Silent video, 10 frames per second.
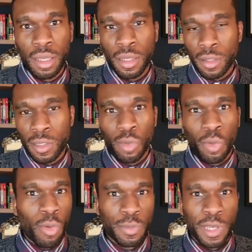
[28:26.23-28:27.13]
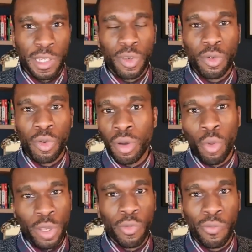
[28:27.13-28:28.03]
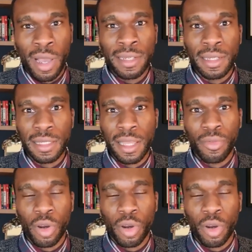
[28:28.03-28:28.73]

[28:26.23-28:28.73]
See what works best for you. What you'll find is that there